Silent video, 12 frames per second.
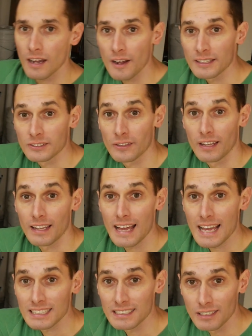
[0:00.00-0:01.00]
All right, so the
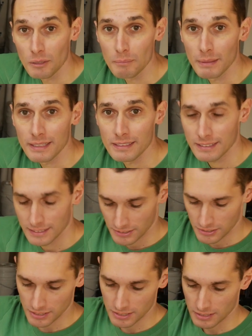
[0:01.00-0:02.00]
last little bit
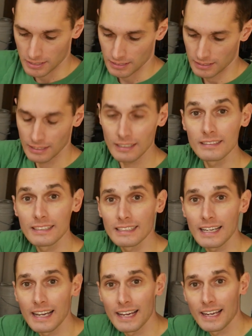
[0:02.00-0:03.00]
is just need
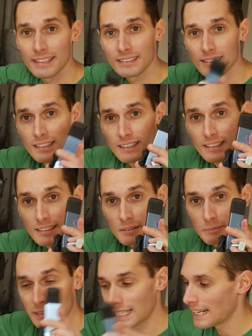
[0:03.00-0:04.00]
to add
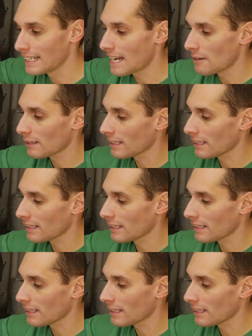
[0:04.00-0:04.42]
some tie down